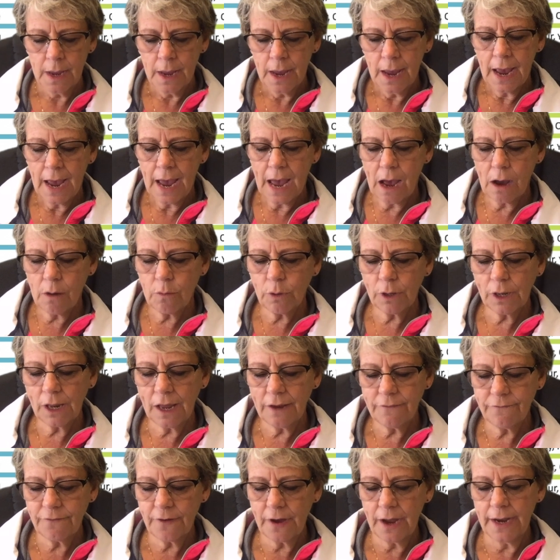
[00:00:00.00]
How will I
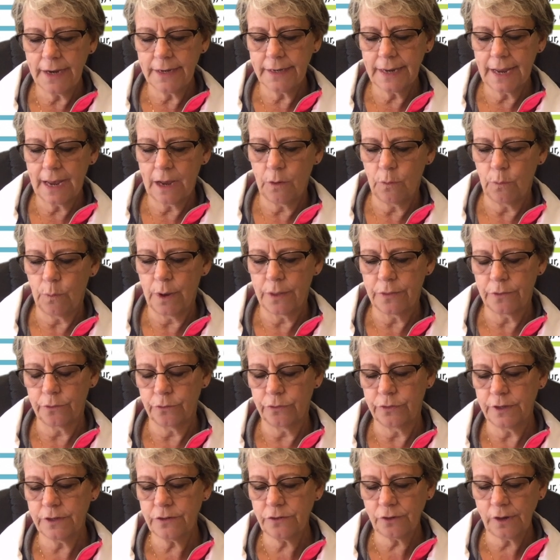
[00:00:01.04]
find out whether
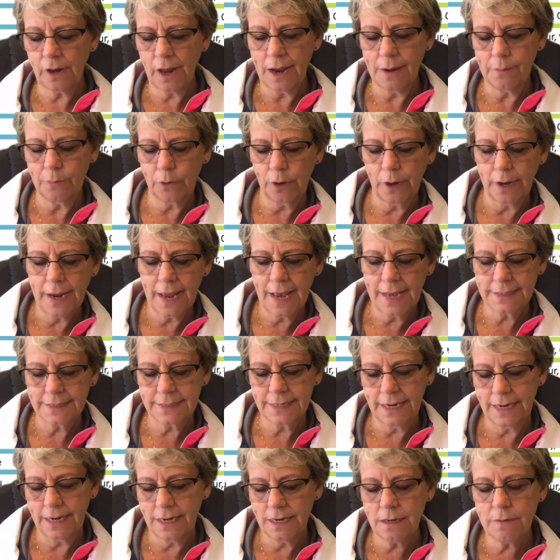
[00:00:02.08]
this library has
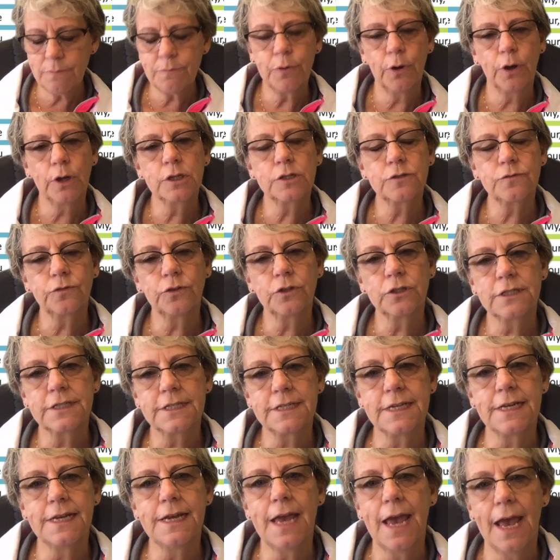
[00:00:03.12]
any books for
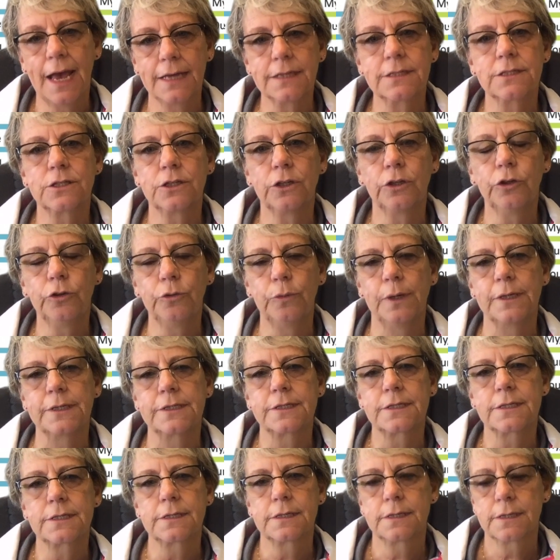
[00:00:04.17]
C.S.
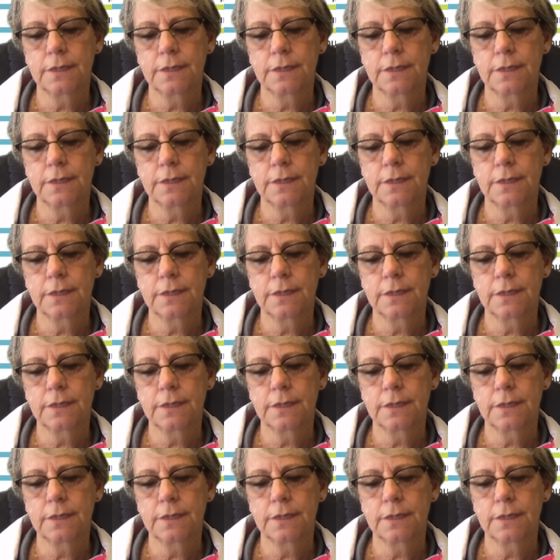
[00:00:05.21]
Lewis?